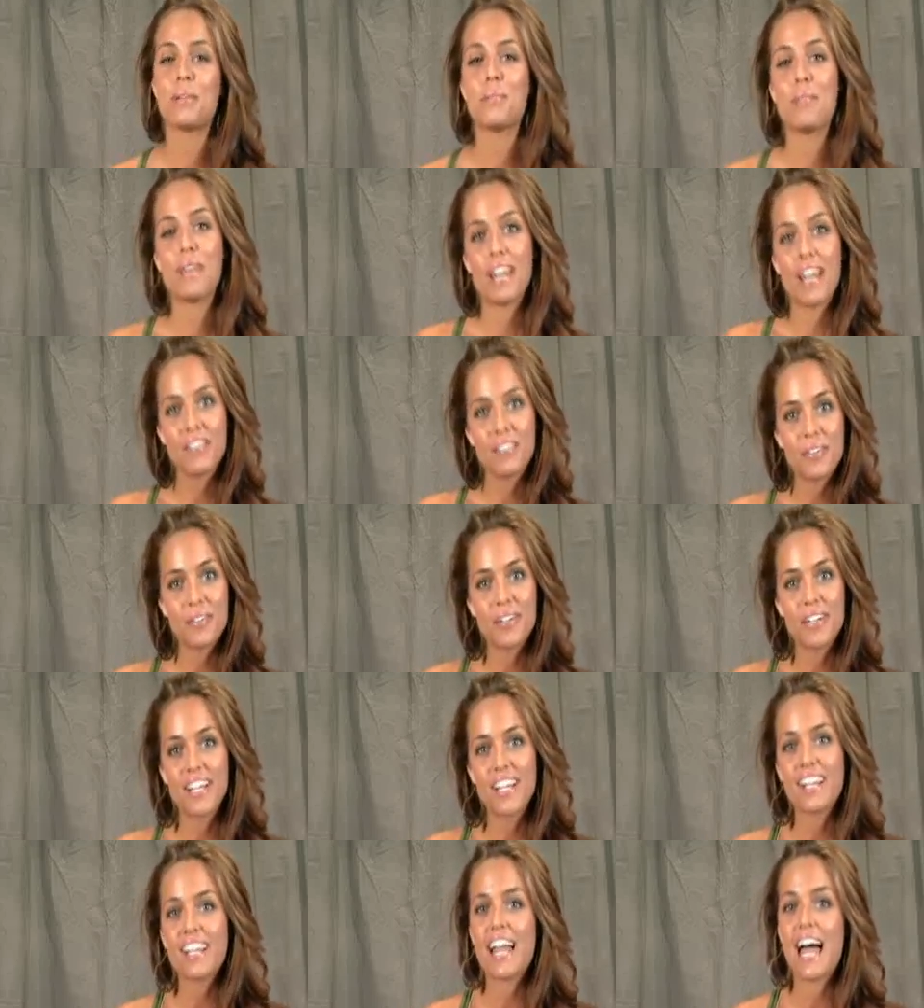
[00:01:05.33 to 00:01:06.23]
and I made
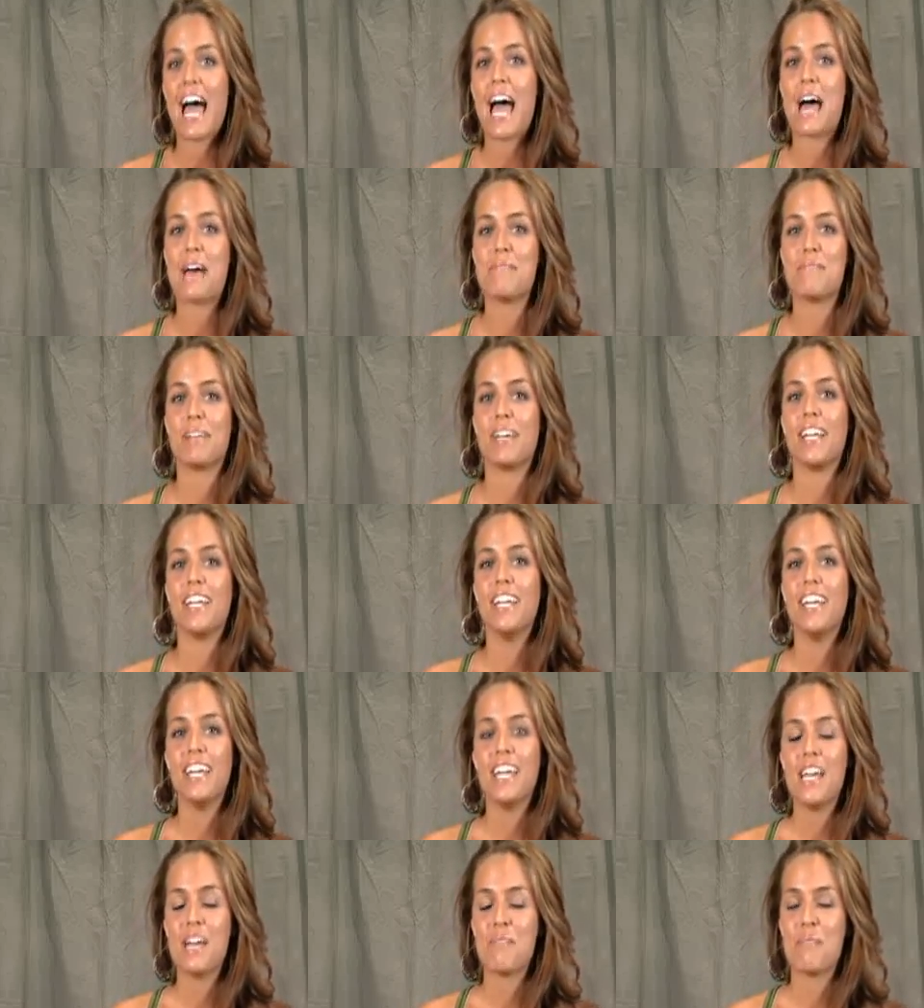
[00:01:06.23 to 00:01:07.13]
everyone clap, and
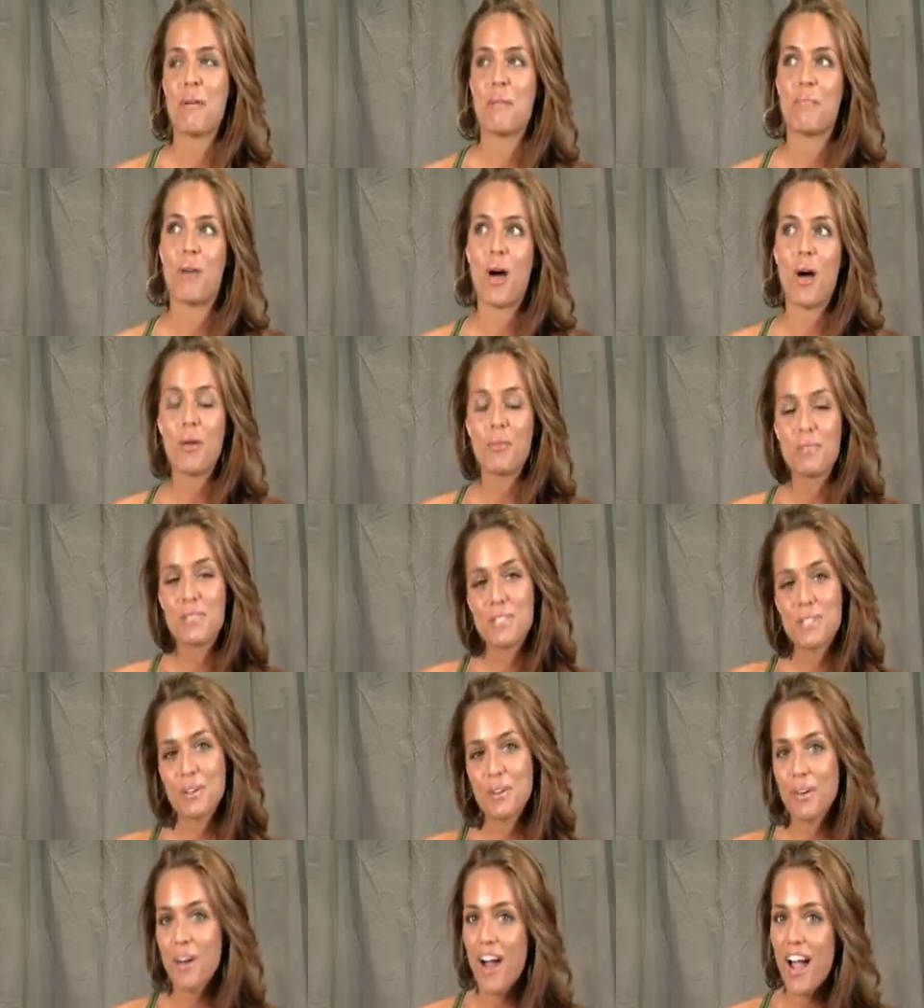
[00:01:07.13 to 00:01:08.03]
my mom was
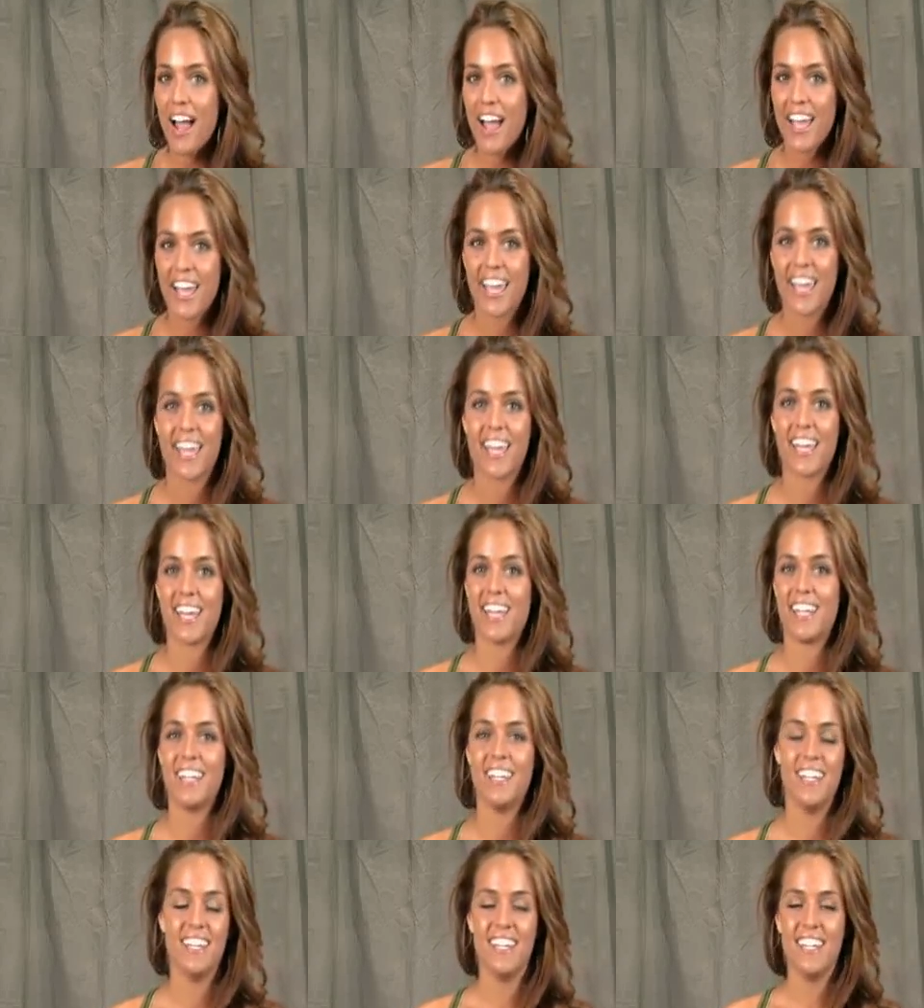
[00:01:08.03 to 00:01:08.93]
crying,
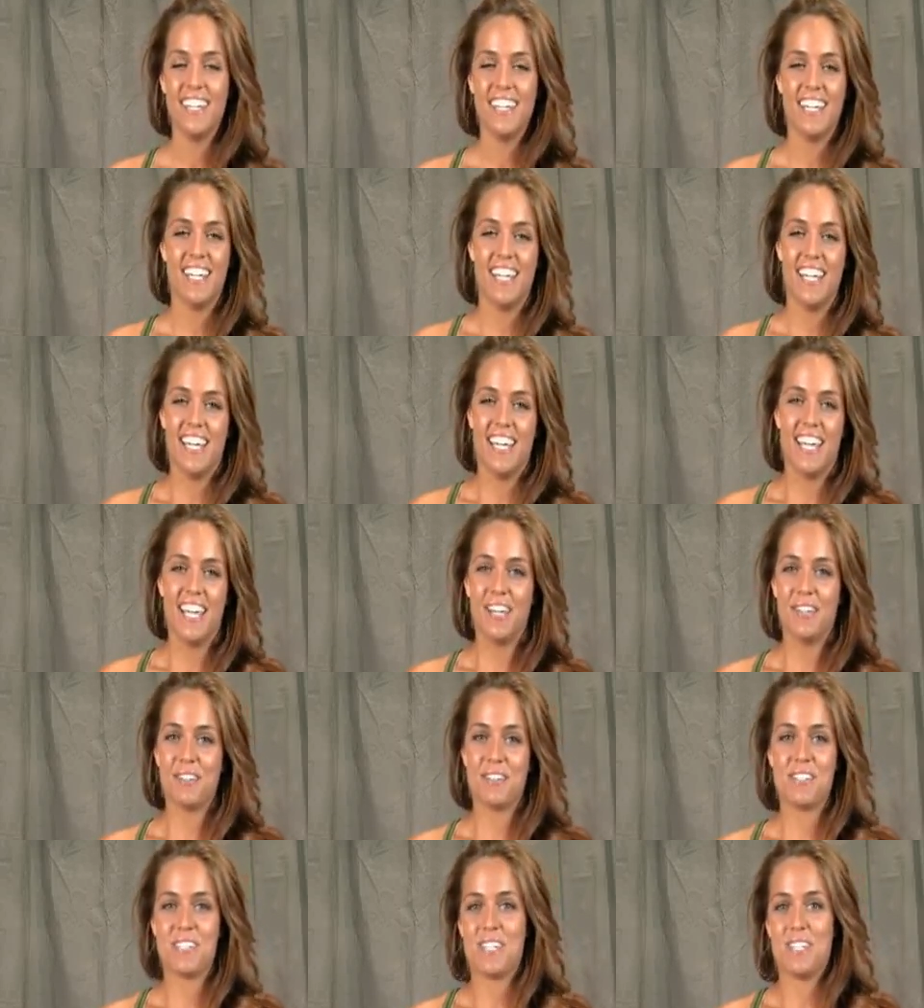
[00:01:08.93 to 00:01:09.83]
and
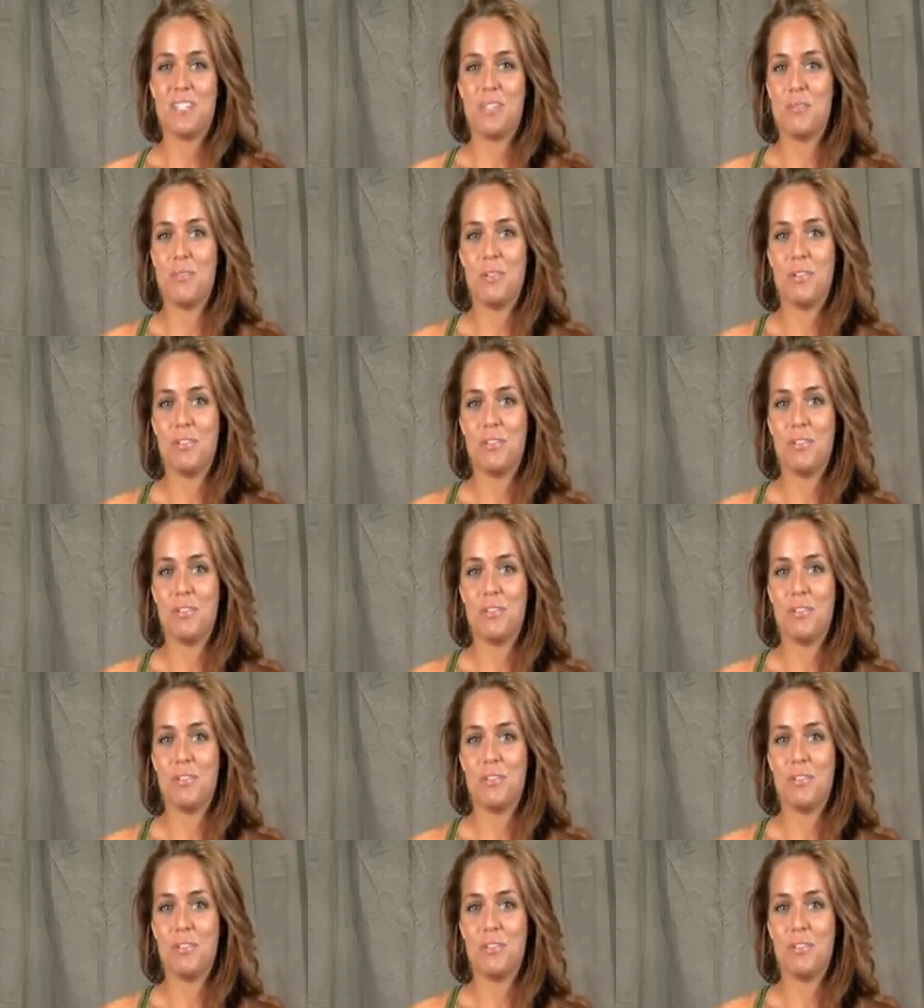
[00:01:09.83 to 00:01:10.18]
it was such a